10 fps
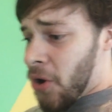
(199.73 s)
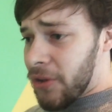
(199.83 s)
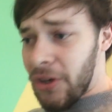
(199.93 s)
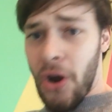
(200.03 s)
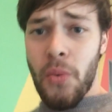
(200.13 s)

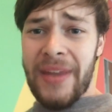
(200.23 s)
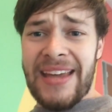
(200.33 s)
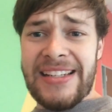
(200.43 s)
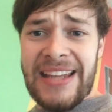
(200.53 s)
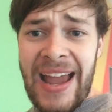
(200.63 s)
where
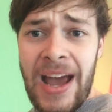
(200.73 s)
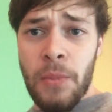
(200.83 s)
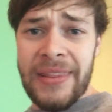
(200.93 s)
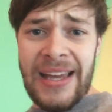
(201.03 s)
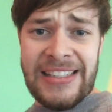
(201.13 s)
they're
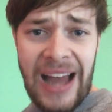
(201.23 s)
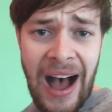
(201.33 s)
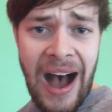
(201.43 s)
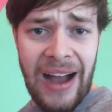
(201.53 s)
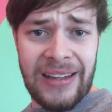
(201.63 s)
down, where they're
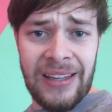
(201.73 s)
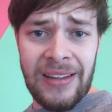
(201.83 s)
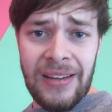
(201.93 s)
dark.